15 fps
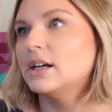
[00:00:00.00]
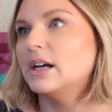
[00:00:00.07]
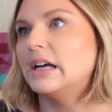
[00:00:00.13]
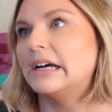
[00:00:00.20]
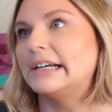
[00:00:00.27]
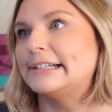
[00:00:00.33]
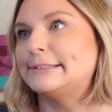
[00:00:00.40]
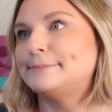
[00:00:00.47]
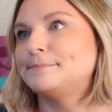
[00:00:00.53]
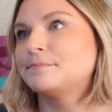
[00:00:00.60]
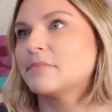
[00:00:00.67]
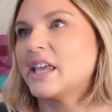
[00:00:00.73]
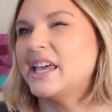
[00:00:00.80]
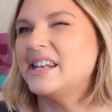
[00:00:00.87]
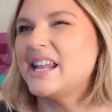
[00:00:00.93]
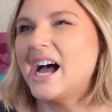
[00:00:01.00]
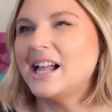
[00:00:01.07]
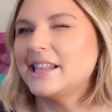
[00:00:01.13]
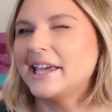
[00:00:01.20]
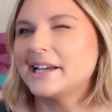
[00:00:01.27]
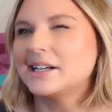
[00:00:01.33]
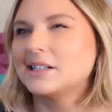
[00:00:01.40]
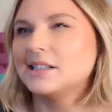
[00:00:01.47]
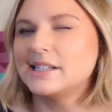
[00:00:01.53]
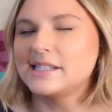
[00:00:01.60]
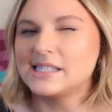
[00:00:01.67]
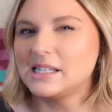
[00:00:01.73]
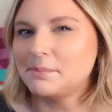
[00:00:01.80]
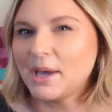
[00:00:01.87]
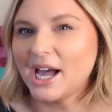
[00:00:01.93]
and not like a
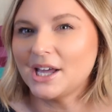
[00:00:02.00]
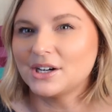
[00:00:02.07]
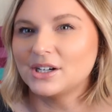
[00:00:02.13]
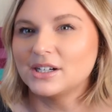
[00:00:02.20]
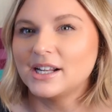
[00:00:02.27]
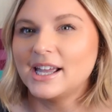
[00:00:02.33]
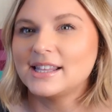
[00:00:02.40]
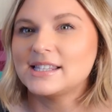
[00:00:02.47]
glitzy pattern.